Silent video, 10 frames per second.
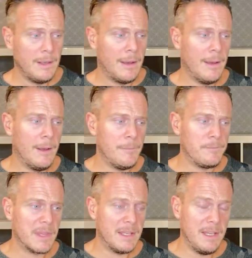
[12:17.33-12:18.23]

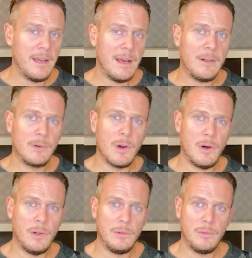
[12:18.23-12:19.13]
And yeah,
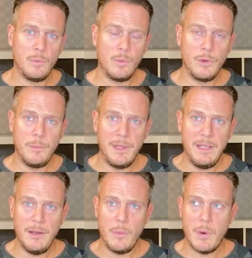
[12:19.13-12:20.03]
alcohol would be
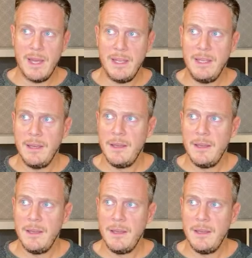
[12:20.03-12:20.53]
a way.